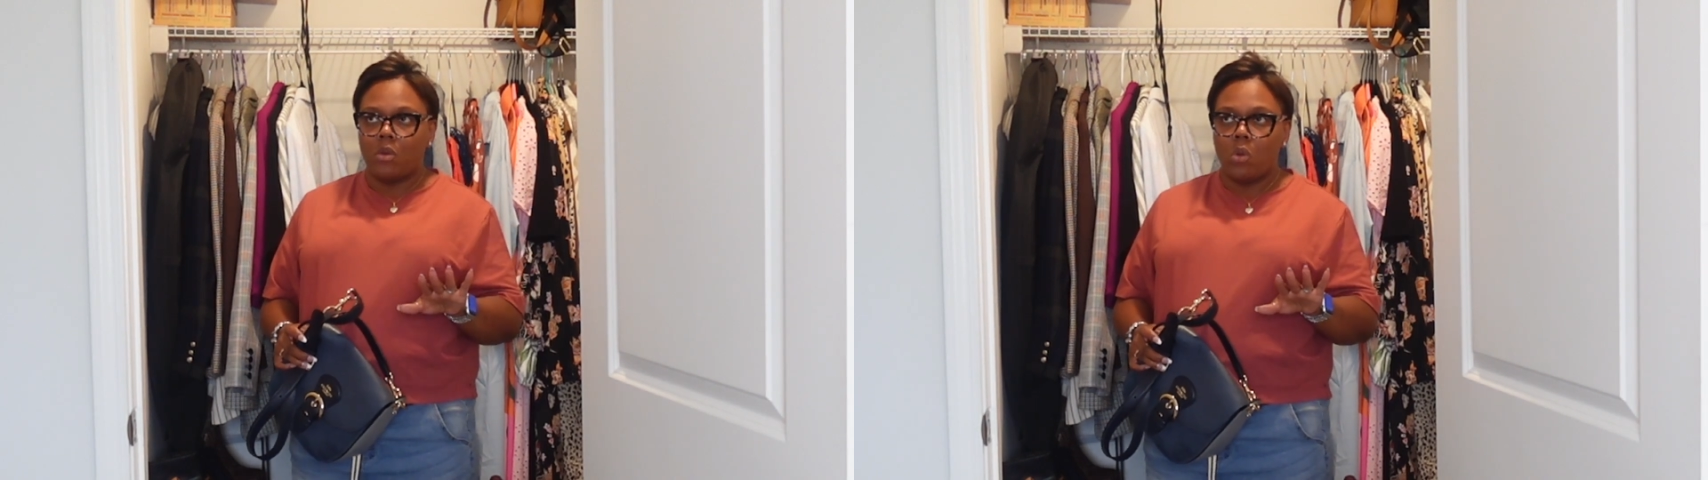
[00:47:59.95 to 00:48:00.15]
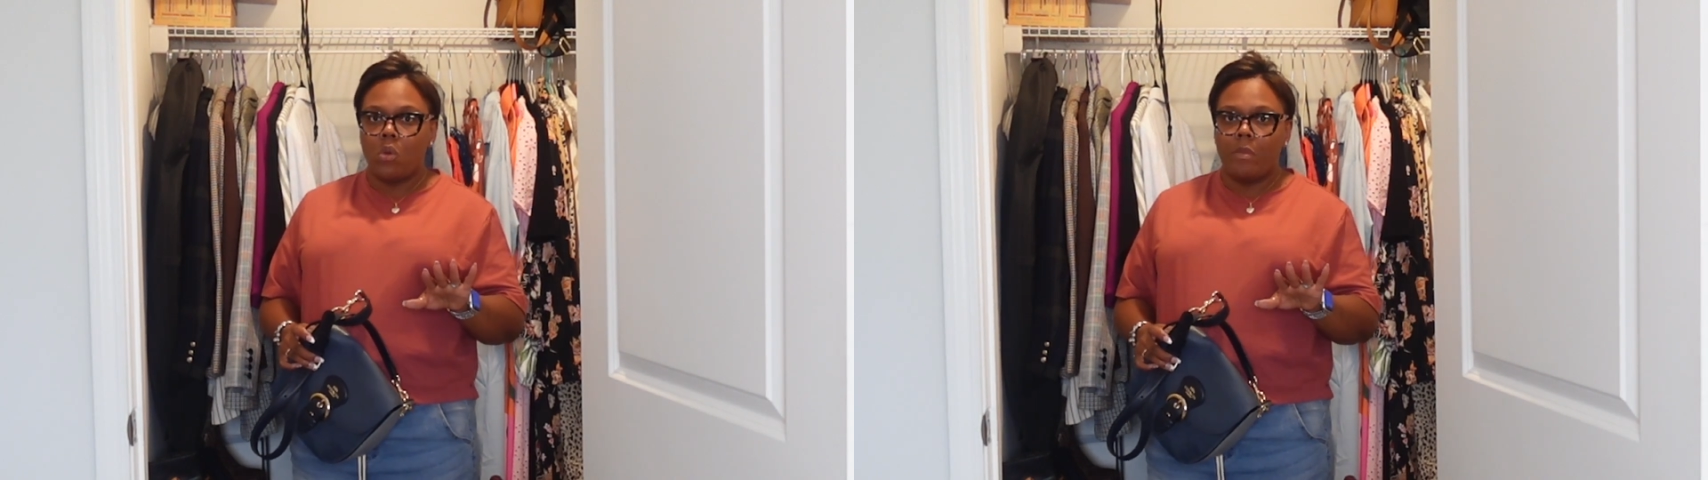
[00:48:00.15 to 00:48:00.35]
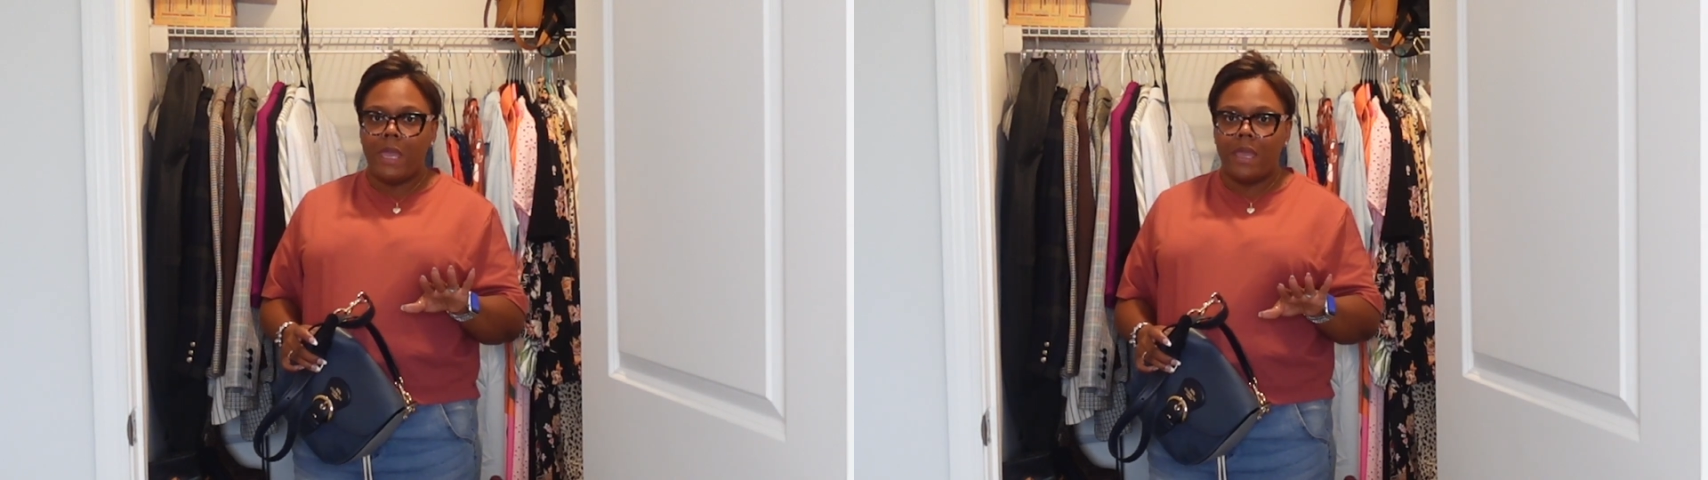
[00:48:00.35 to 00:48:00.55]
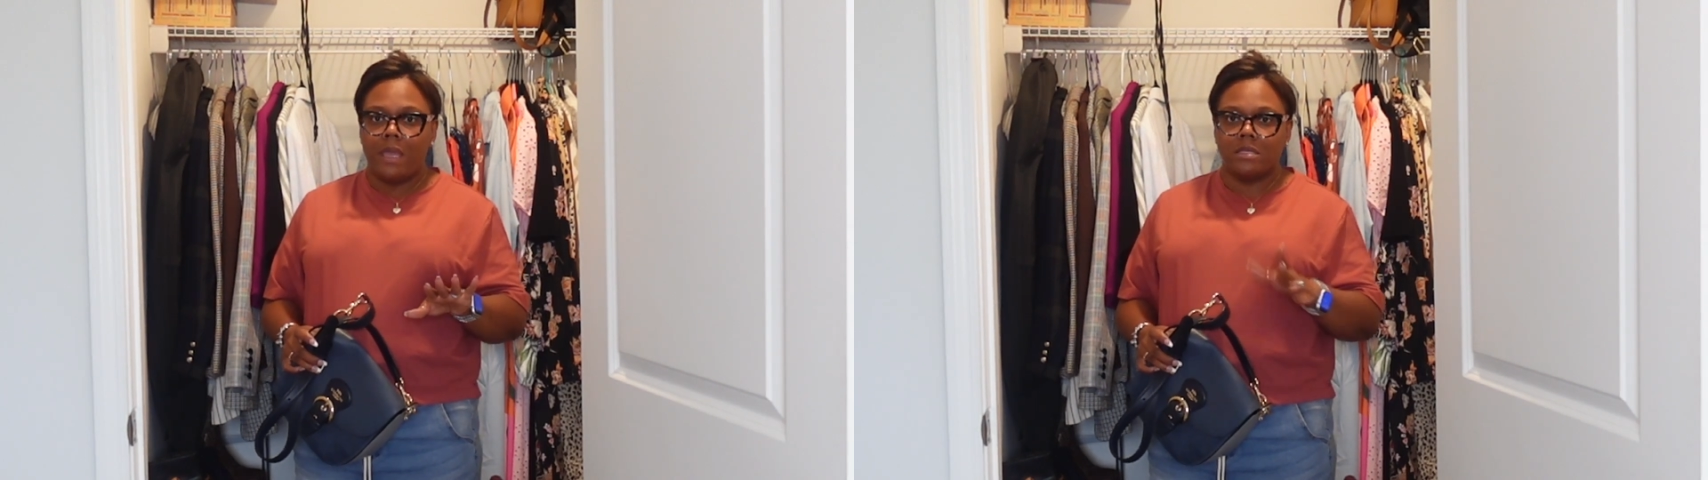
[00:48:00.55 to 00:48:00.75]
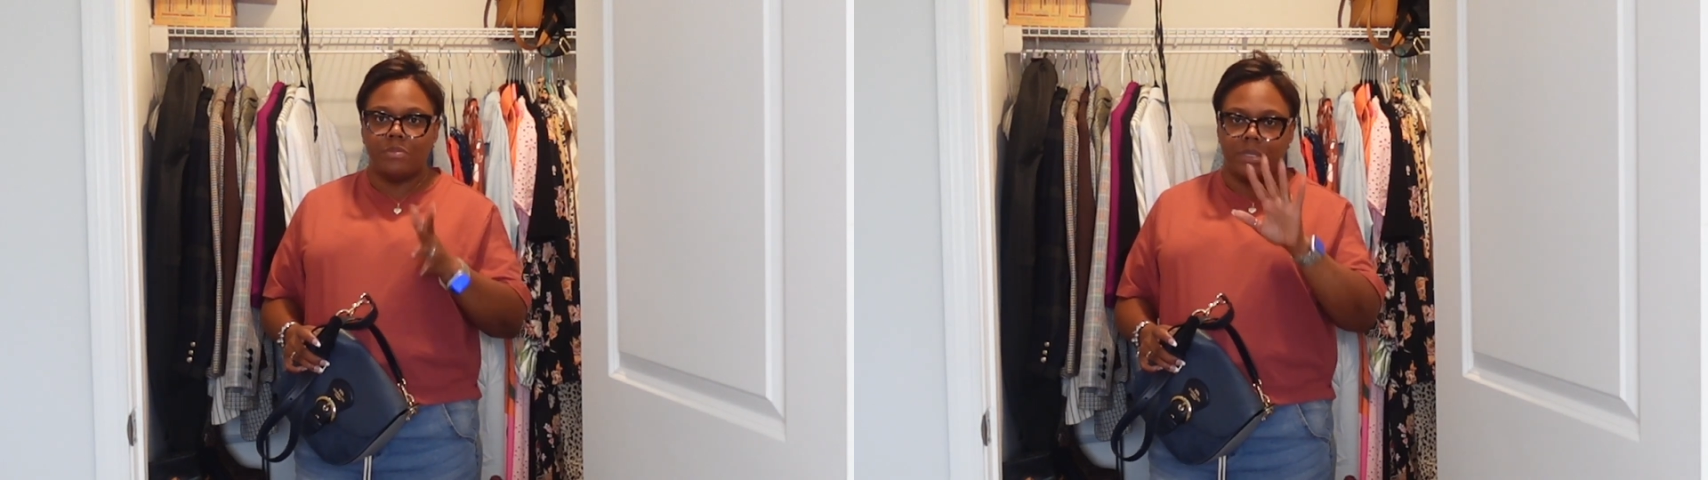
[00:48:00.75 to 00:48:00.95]
Kors
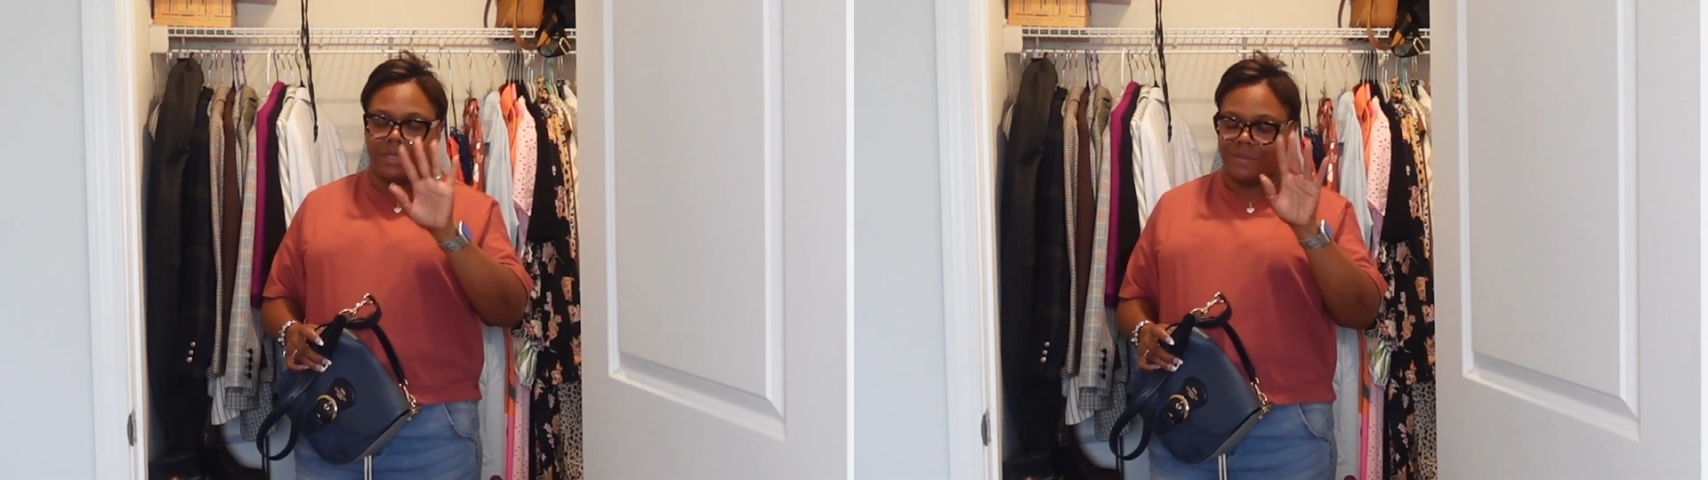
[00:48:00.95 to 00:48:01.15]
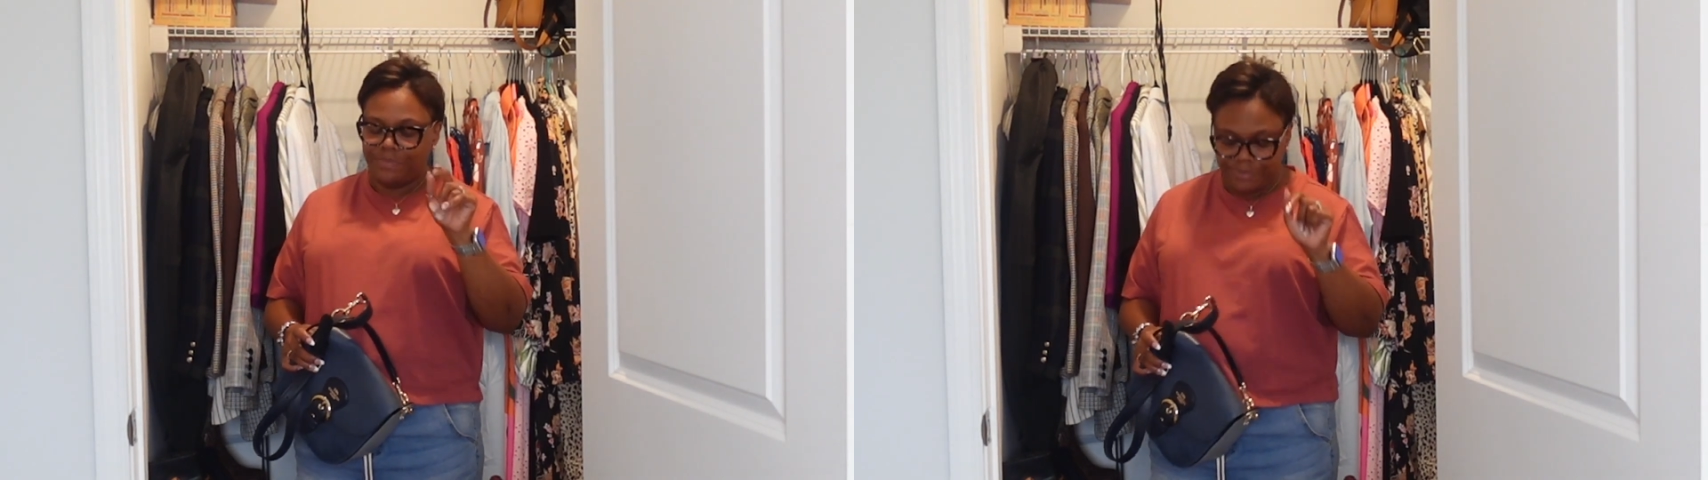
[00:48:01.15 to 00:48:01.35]
bags, but